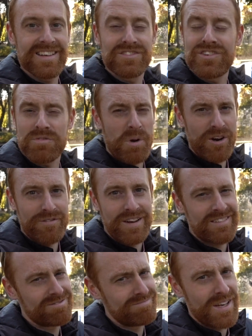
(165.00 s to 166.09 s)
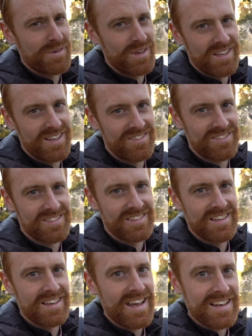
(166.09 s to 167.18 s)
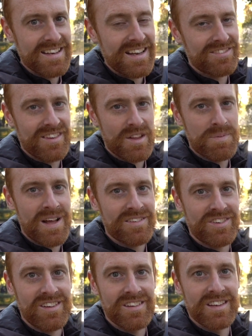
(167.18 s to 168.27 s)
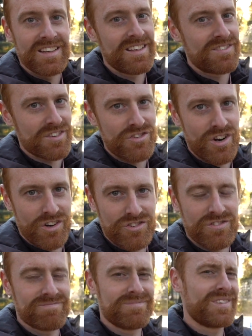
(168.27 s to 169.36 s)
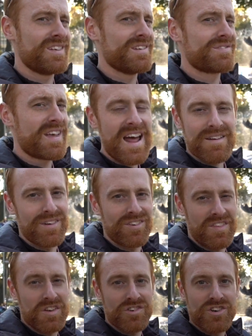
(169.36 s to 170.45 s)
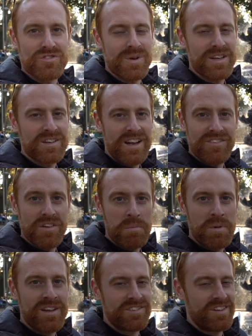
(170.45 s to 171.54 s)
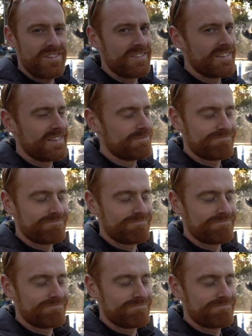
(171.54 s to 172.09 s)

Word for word: it's just perfect. It really is. And next to the plaza, it's the church. You've got to visit the church while you're next to the plaza.